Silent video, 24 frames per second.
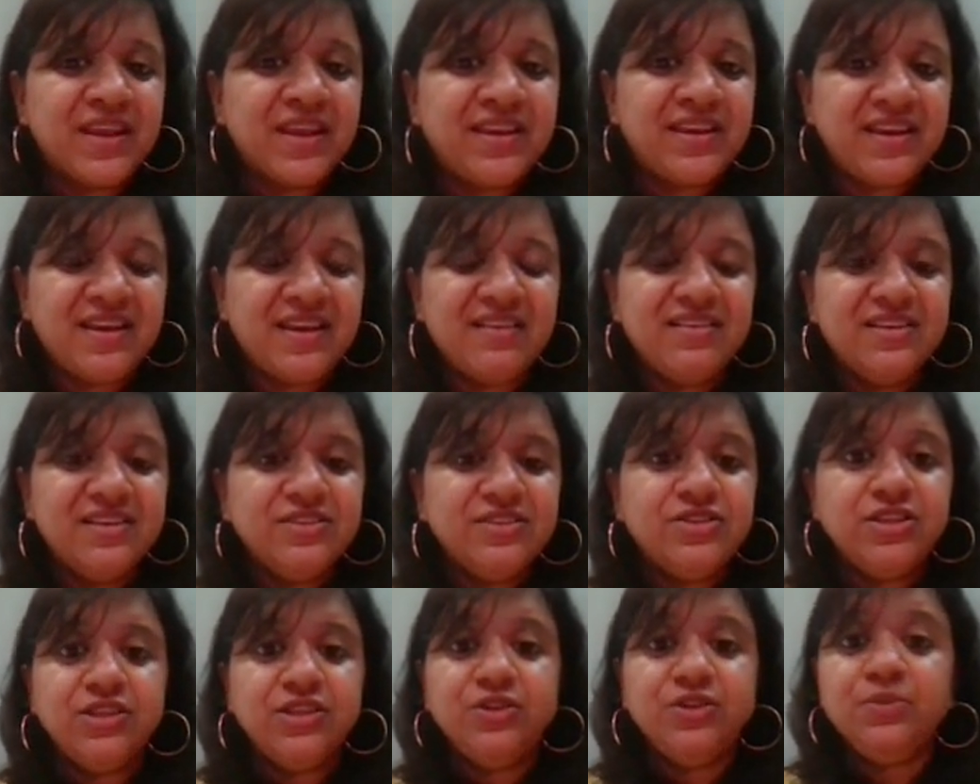Yeah.
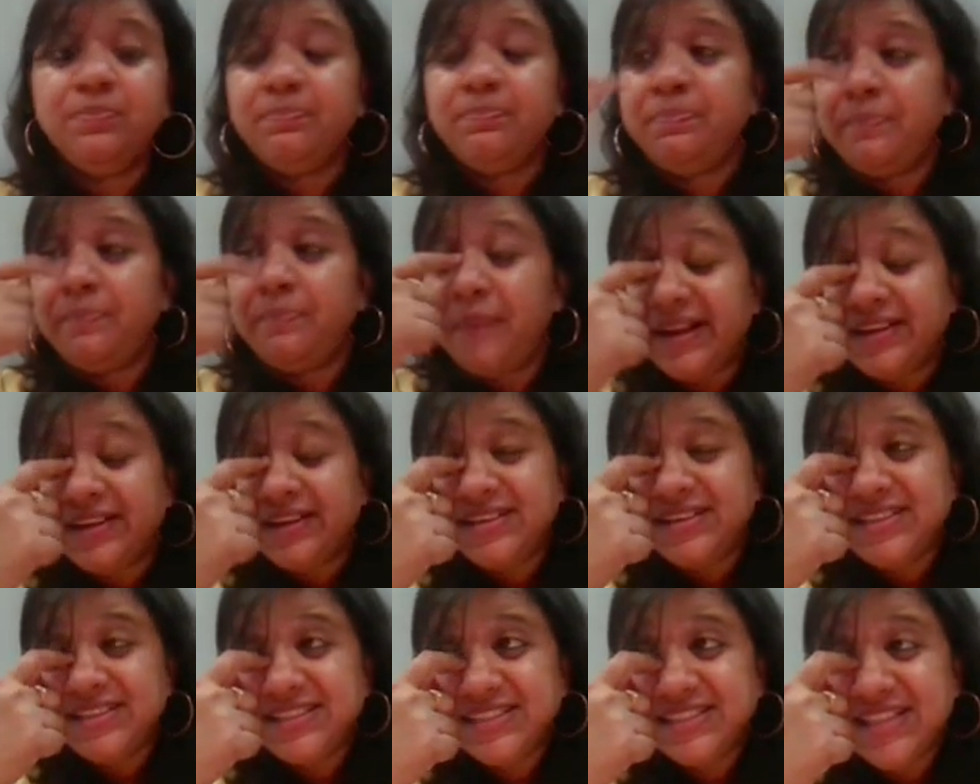So you better
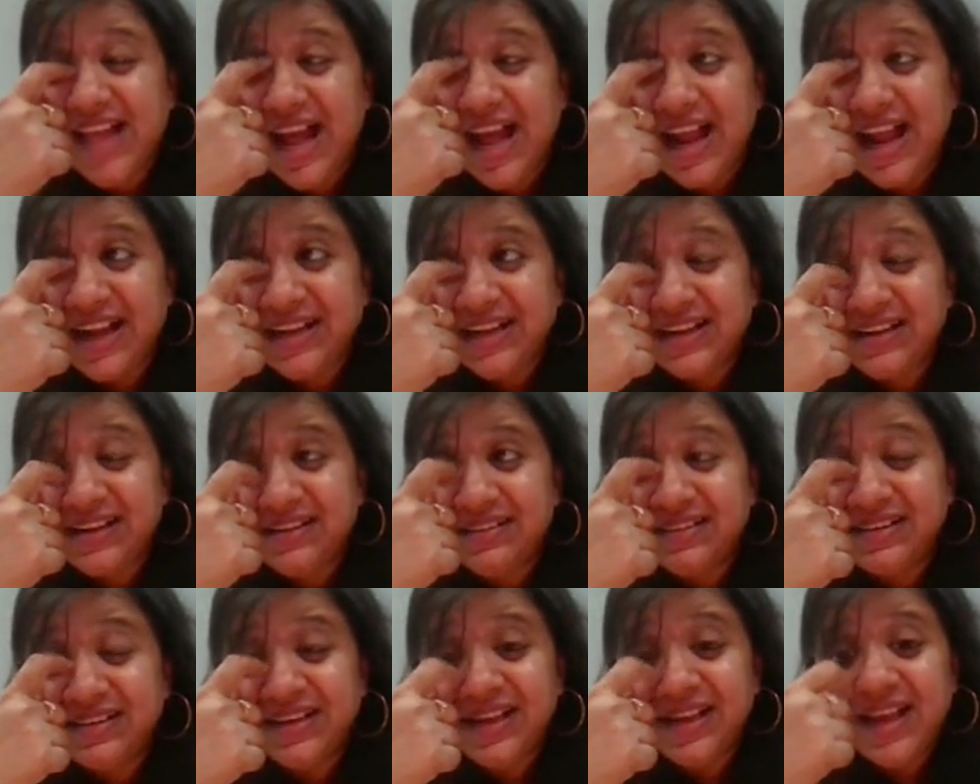start
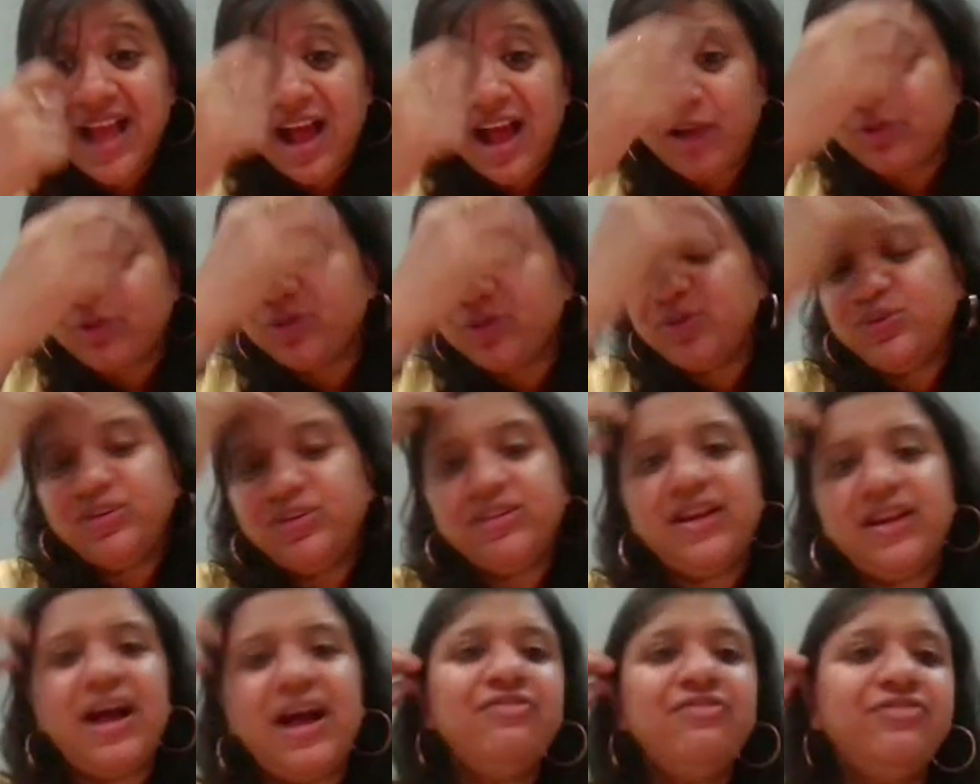learning how to
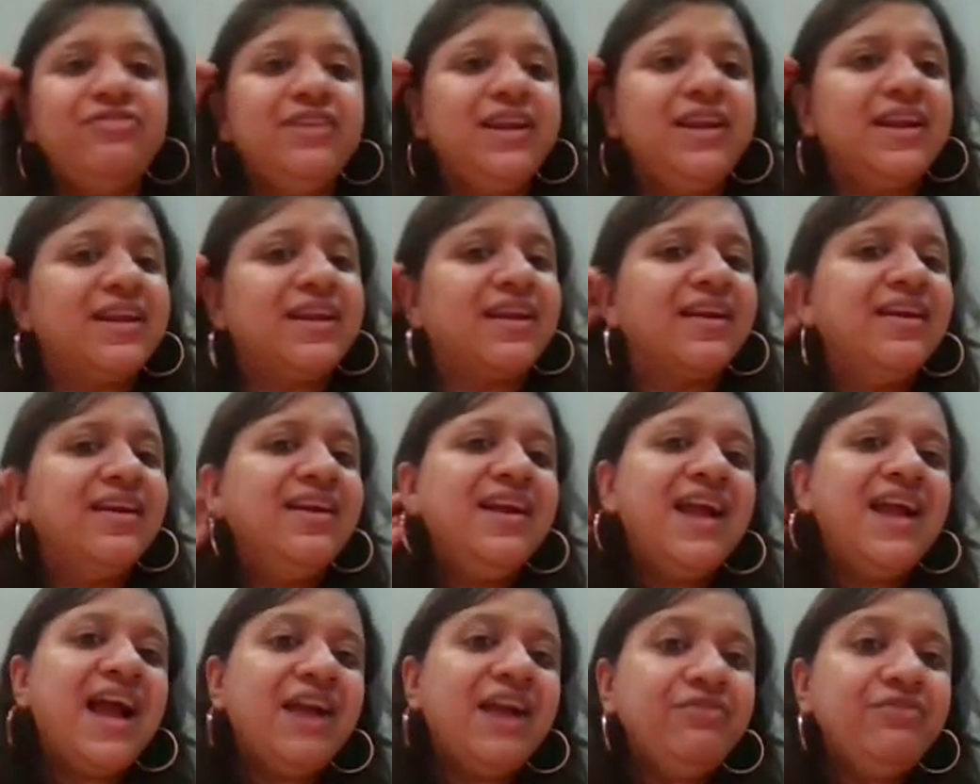drafting.
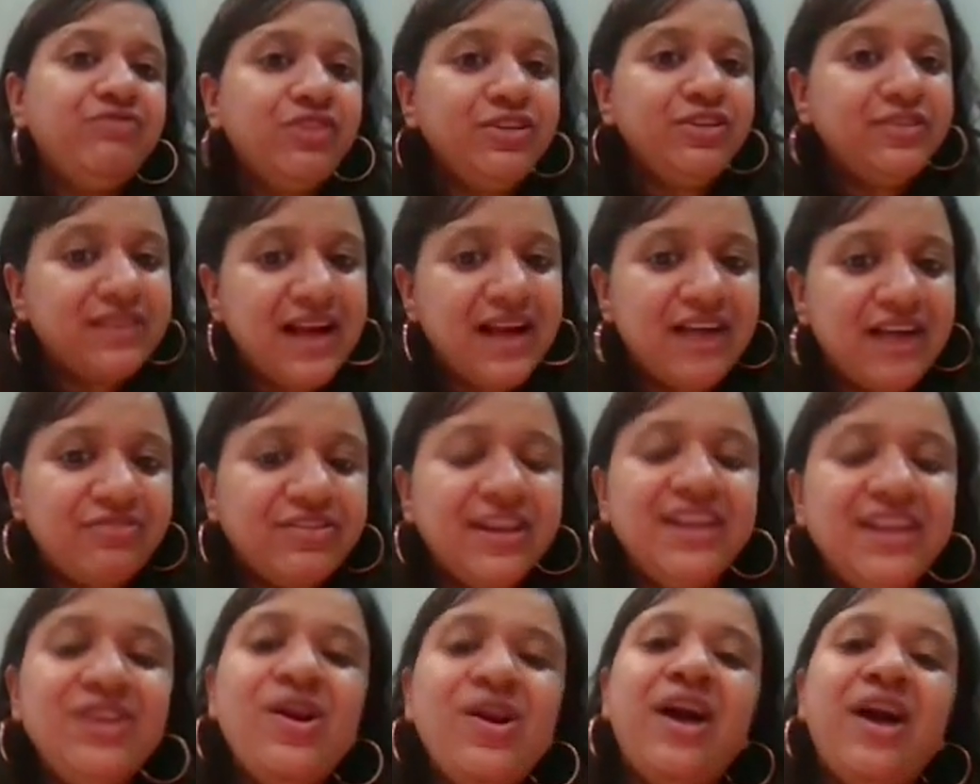And for
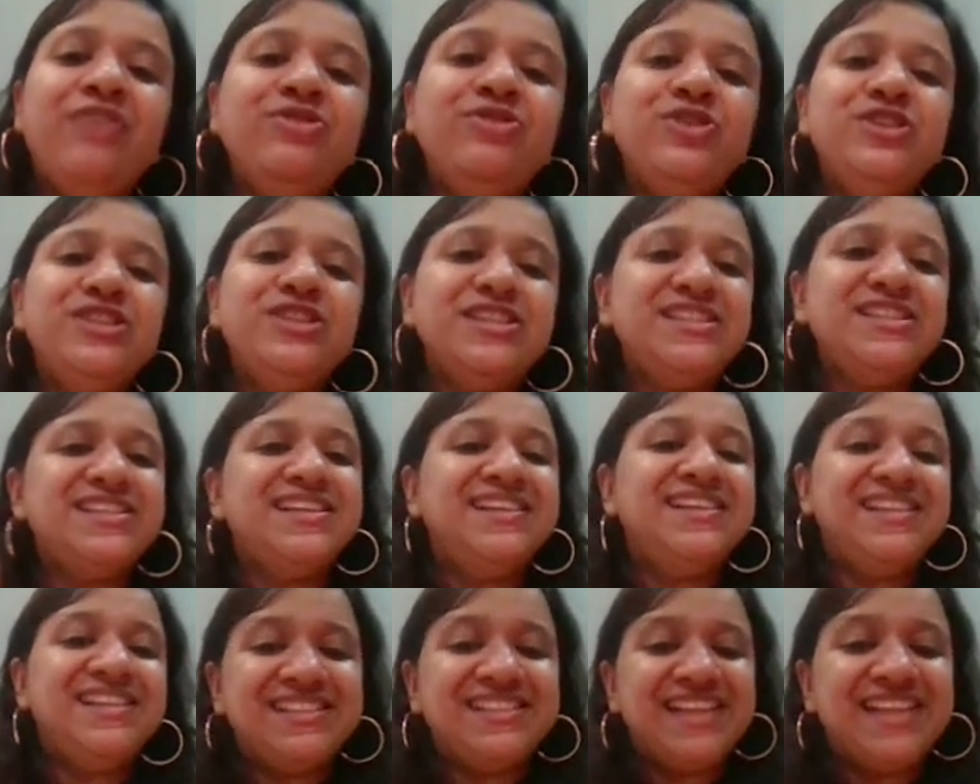drafting, you have to just
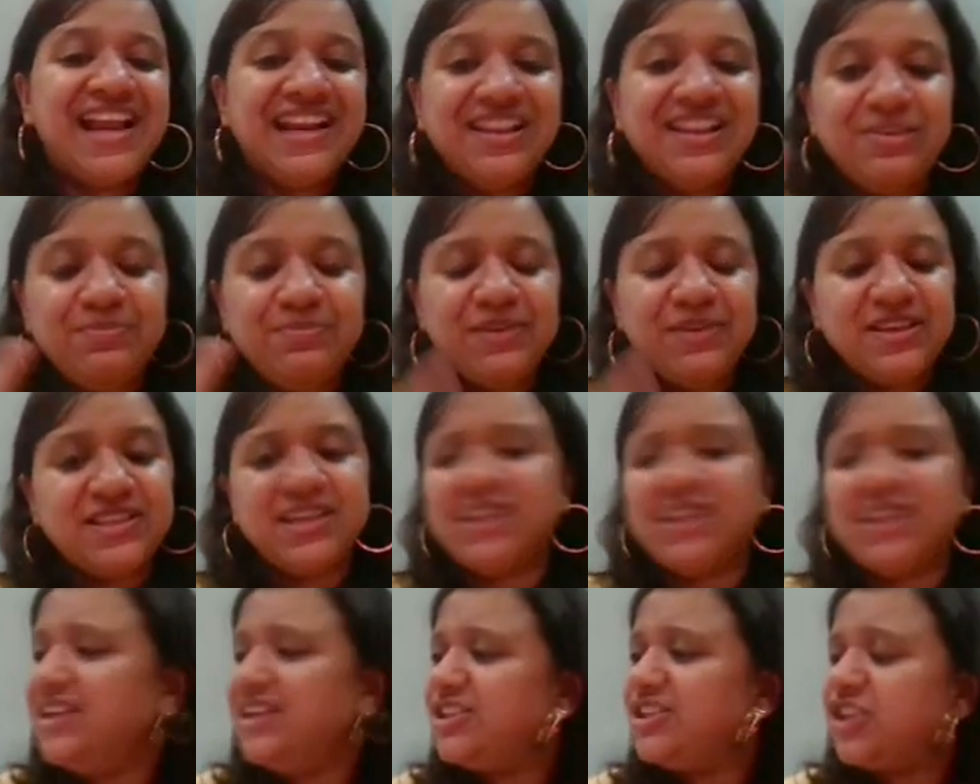understand the basic
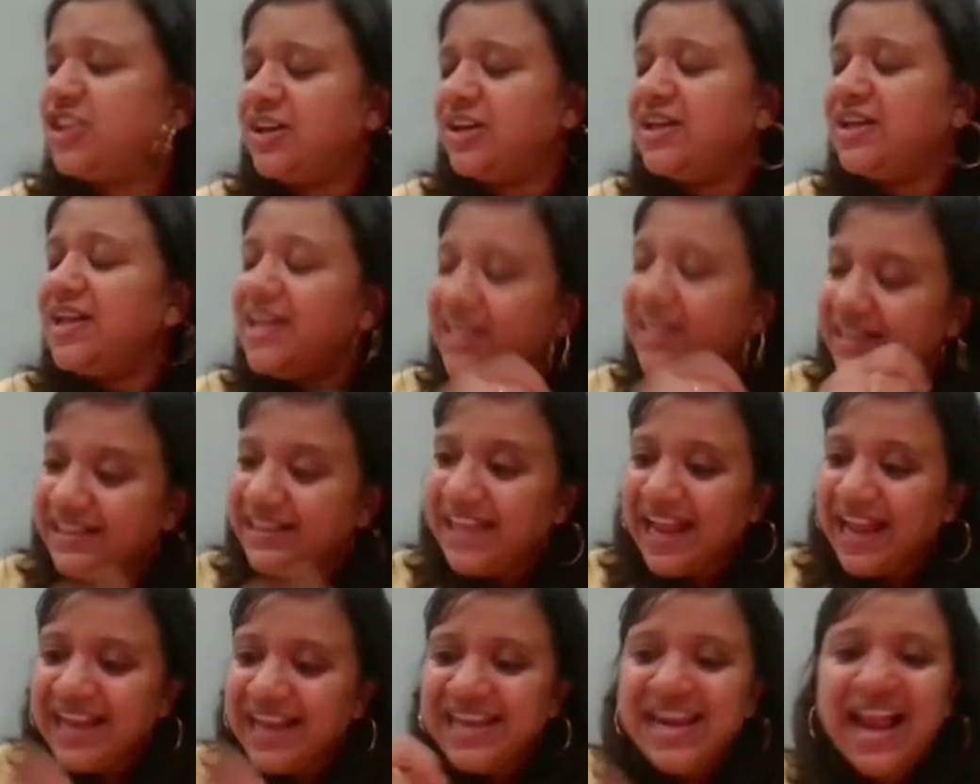nature.
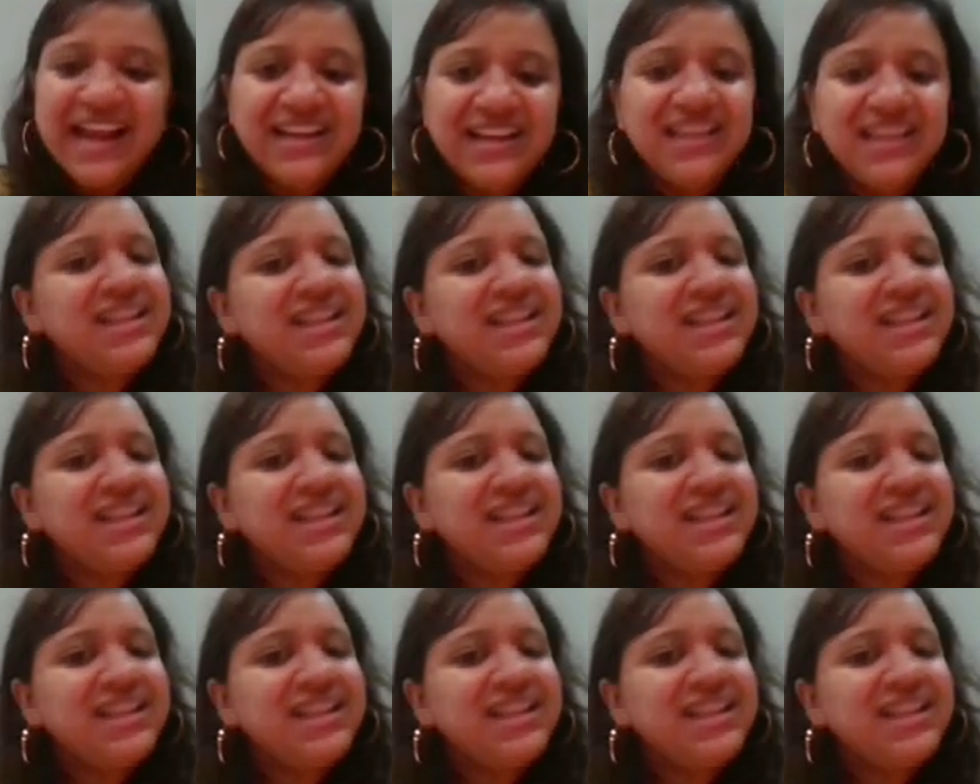Then writing